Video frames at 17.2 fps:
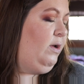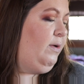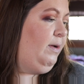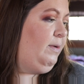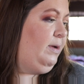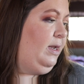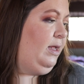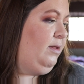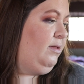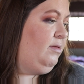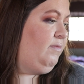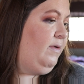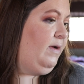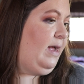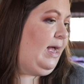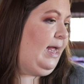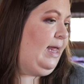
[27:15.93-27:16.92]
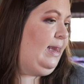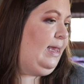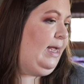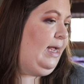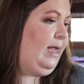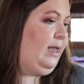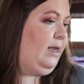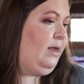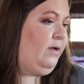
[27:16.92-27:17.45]
I want to use for
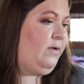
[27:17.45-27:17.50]
highlight?